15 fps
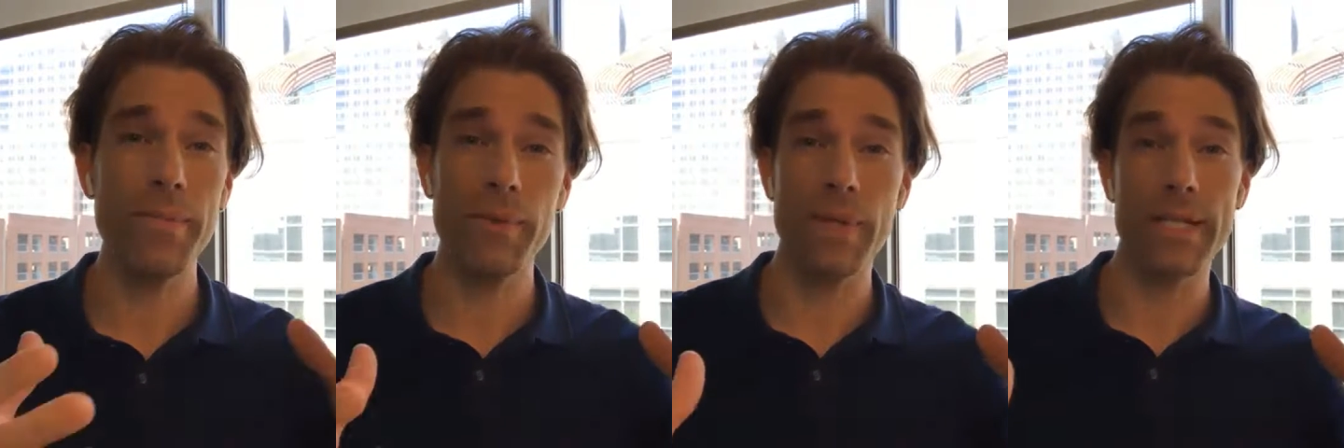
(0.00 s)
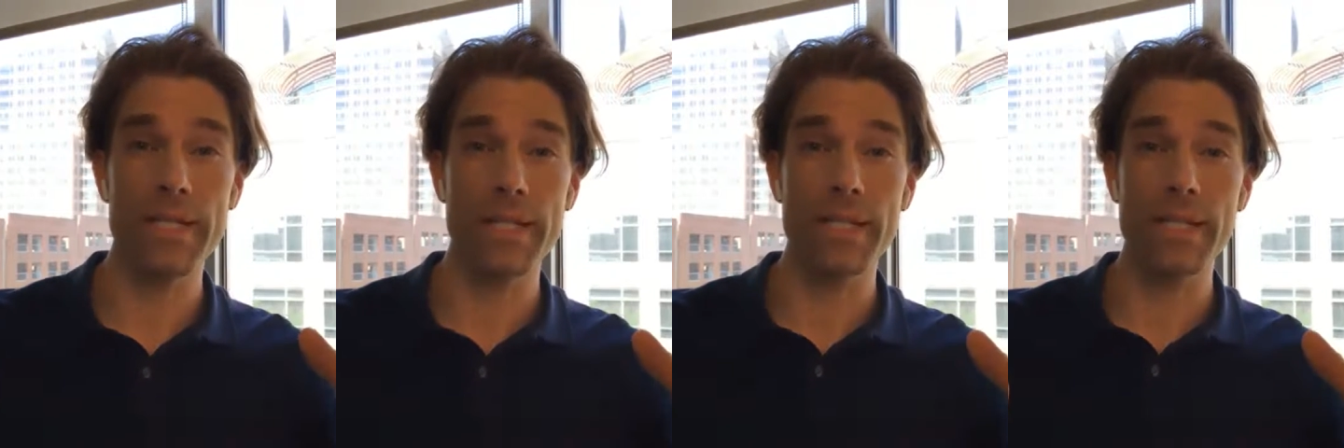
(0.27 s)

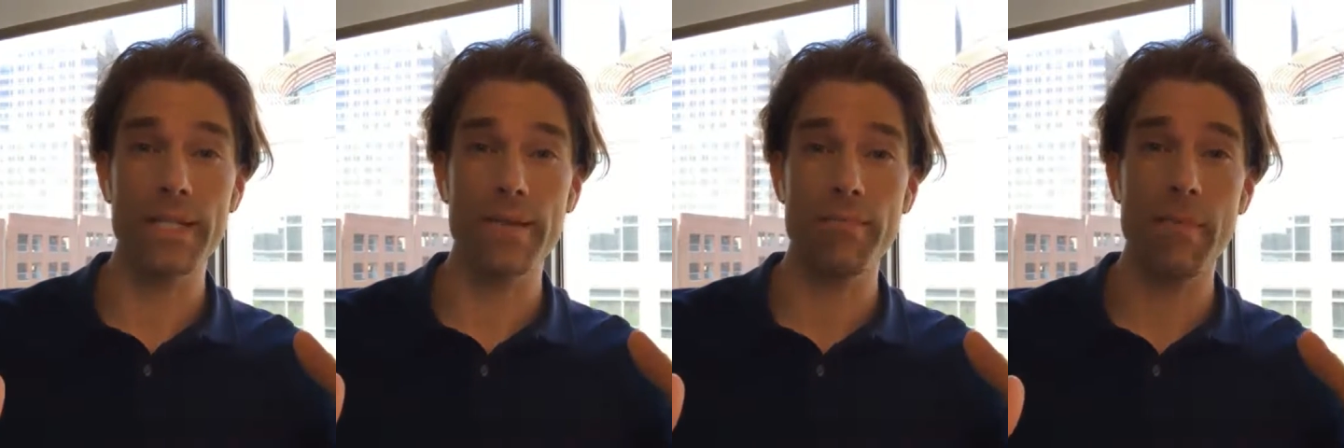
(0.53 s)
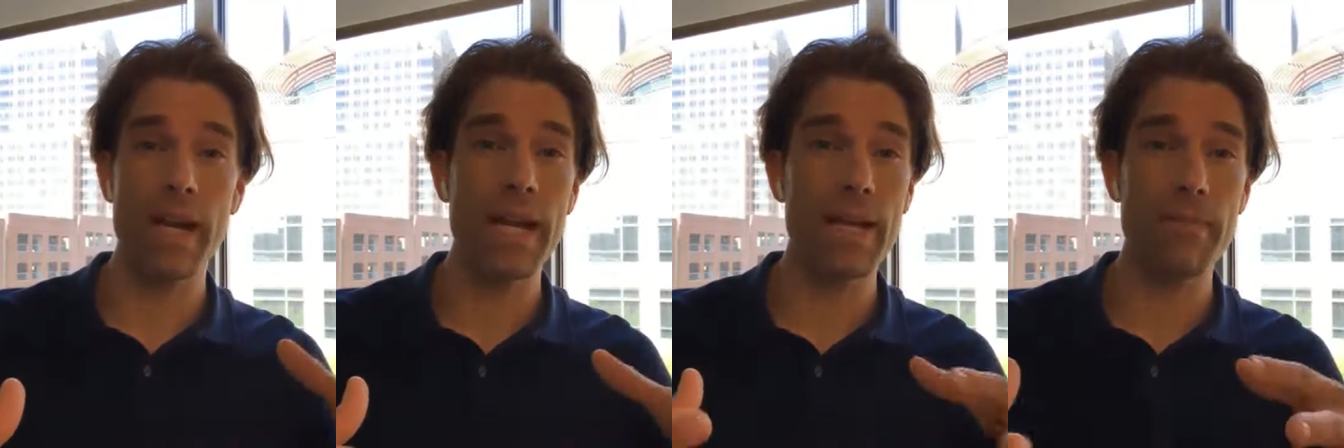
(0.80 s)
presence
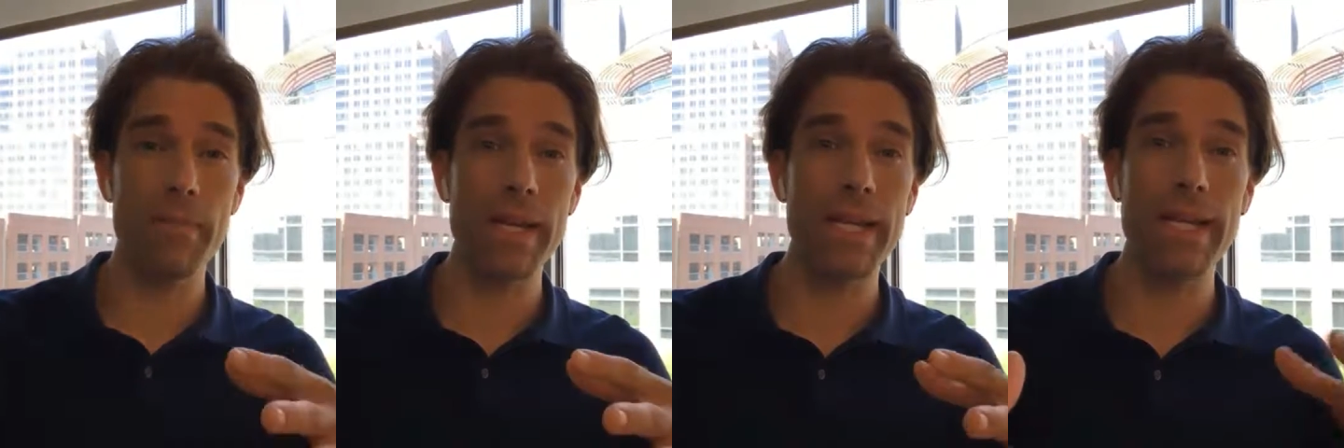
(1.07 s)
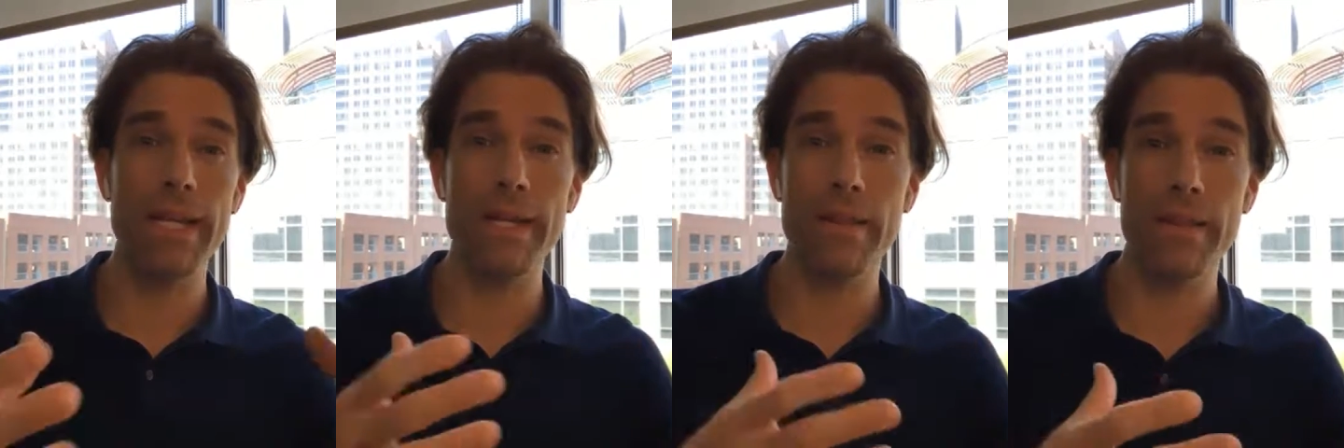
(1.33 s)
might
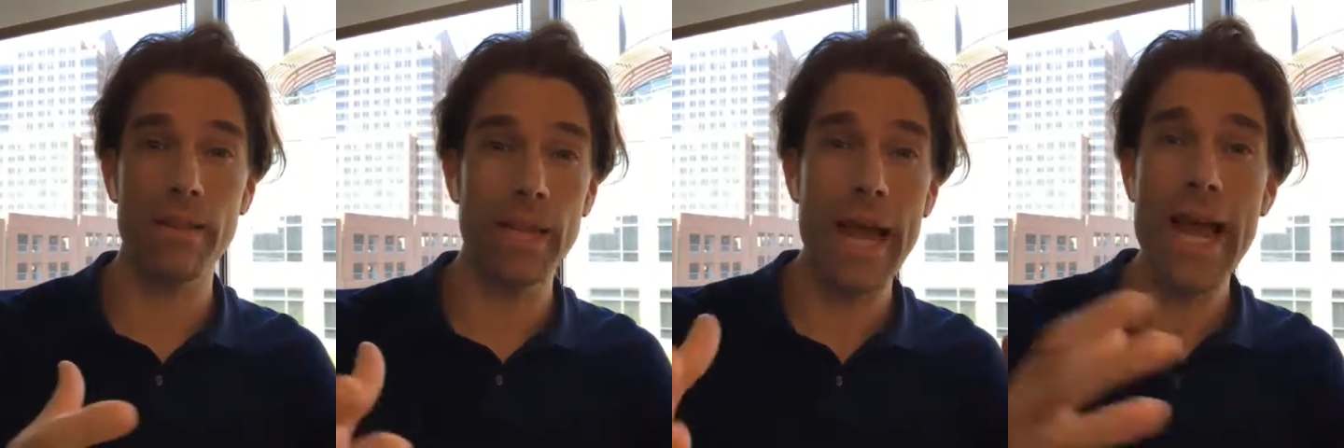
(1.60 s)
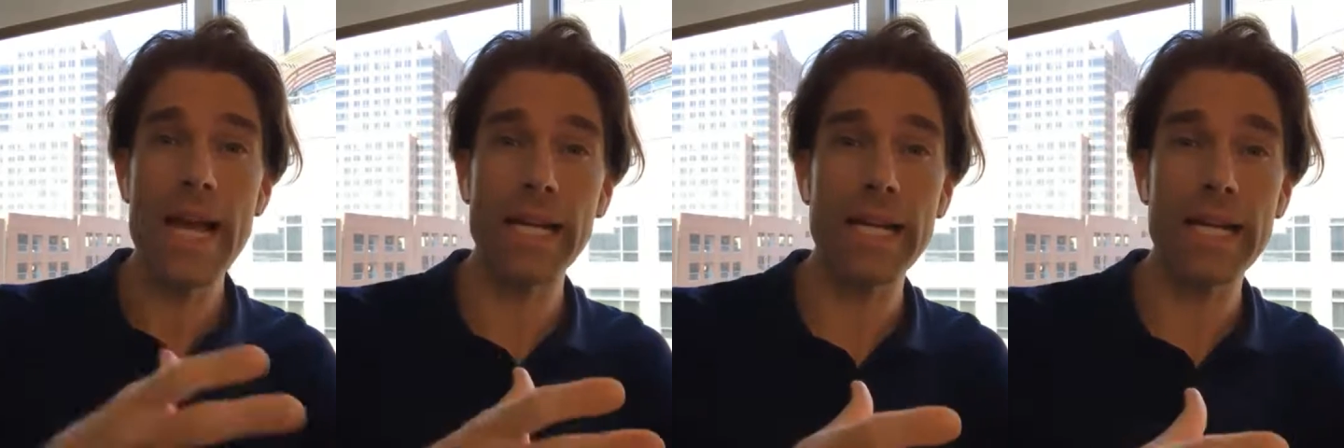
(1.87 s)
be
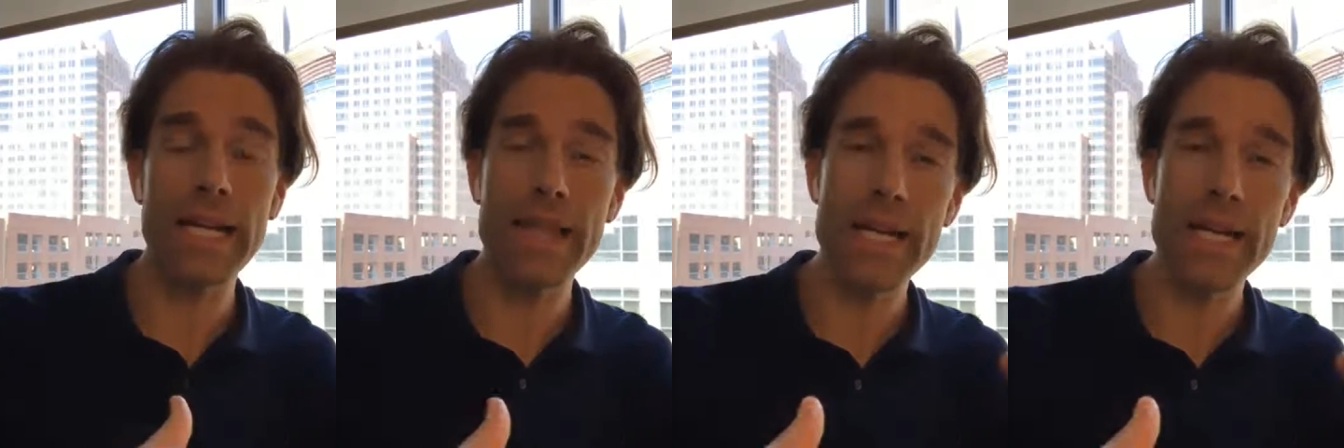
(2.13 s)
lacking.